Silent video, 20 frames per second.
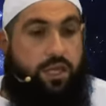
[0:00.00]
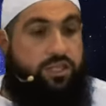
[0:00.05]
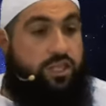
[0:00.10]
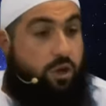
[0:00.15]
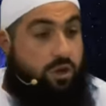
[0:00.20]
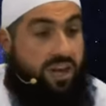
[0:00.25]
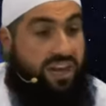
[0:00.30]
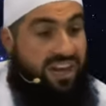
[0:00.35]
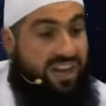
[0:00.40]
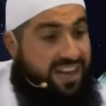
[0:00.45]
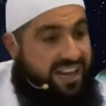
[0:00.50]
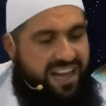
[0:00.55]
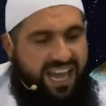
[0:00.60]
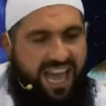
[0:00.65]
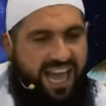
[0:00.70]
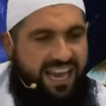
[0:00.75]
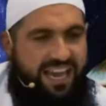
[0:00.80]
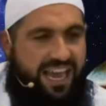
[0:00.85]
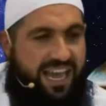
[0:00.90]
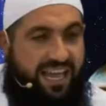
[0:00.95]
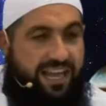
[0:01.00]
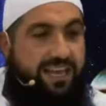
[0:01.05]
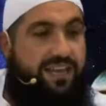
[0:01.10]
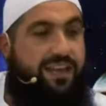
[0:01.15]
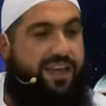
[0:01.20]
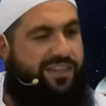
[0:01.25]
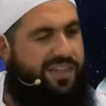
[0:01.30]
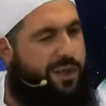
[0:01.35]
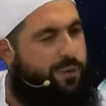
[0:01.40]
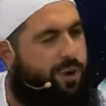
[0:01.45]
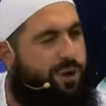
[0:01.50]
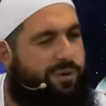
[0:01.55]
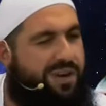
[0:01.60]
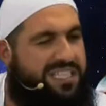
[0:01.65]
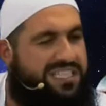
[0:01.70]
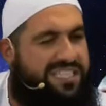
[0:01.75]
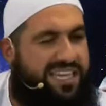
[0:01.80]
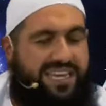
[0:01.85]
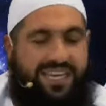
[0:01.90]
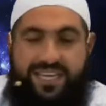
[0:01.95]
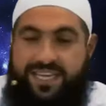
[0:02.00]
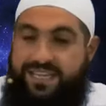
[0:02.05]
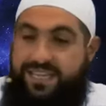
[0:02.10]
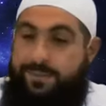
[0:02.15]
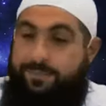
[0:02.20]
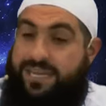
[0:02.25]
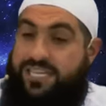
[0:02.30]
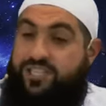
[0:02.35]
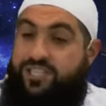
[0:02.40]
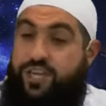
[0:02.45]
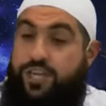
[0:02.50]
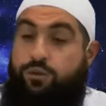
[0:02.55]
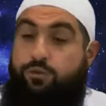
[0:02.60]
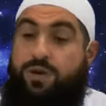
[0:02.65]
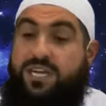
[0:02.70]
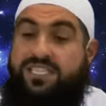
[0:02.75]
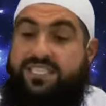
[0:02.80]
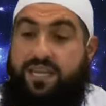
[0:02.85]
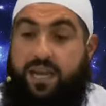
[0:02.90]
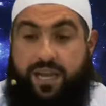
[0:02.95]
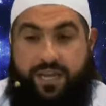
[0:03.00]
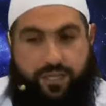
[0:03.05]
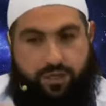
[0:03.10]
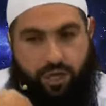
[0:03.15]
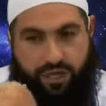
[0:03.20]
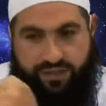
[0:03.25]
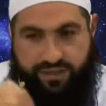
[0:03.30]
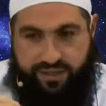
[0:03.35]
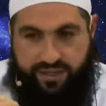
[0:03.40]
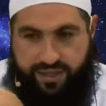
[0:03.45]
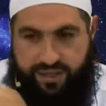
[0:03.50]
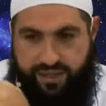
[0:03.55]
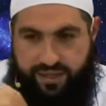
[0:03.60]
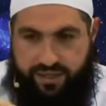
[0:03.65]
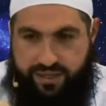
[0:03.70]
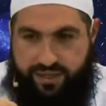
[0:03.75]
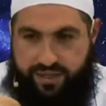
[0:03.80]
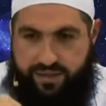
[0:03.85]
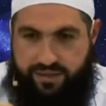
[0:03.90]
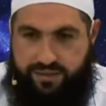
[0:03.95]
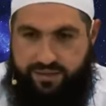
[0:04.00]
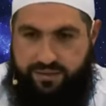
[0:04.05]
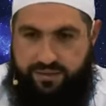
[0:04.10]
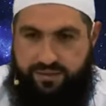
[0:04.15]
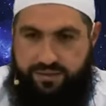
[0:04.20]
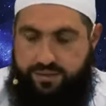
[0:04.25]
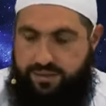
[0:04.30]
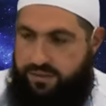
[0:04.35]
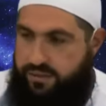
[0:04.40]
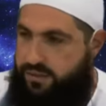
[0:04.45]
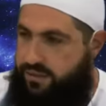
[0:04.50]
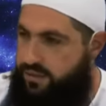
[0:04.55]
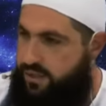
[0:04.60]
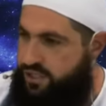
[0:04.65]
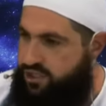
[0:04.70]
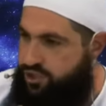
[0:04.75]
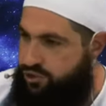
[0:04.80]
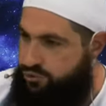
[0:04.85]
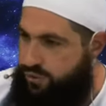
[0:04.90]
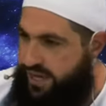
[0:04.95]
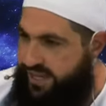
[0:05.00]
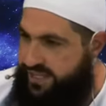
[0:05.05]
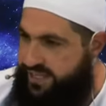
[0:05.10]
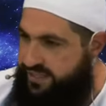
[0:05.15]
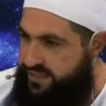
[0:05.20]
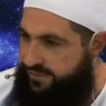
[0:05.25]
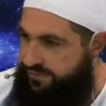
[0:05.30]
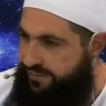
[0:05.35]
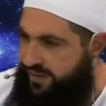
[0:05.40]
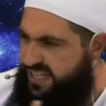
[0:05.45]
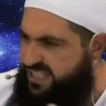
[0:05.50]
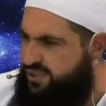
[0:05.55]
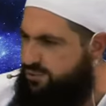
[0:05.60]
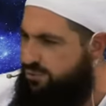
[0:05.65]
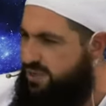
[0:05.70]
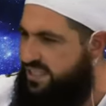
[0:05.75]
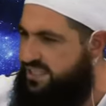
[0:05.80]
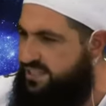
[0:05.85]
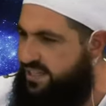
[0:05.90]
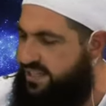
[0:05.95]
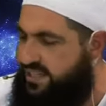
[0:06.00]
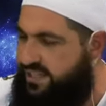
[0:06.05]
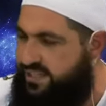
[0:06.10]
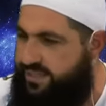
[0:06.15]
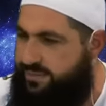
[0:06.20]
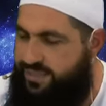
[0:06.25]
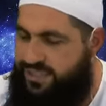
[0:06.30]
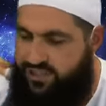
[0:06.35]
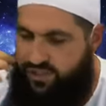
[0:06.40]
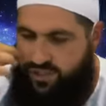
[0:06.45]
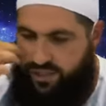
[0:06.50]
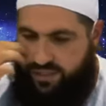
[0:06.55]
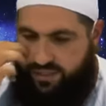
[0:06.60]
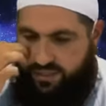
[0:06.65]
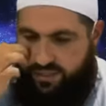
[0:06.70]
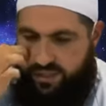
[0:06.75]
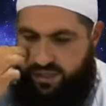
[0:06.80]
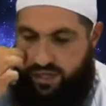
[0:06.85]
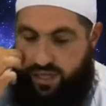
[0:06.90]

So clearly, halal, they were wrestling in the masjid, wrestling, not, uh, not striking the face, wrestling in the masjid.